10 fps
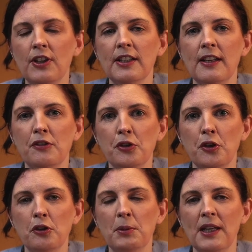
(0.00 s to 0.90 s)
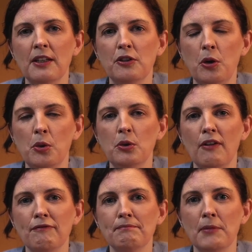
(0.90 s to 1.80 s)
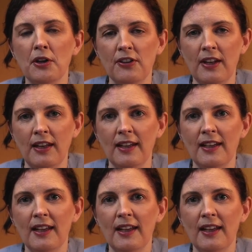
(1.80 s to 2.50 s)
and his truth, but in a tone of mercy.